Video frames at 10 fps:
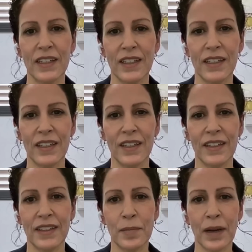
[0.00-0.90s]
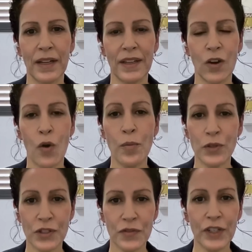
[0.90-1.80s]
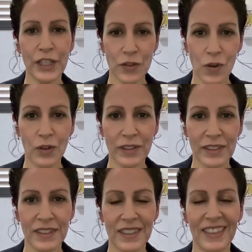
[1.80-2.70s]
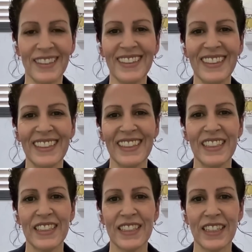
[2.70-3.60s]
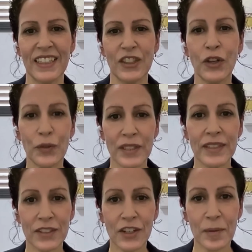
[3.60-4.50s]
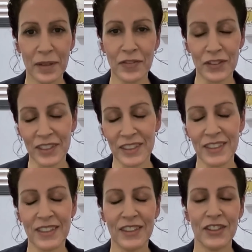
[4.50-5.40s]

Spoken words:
then my almost 3-year-old son said the Houthis are coming for us.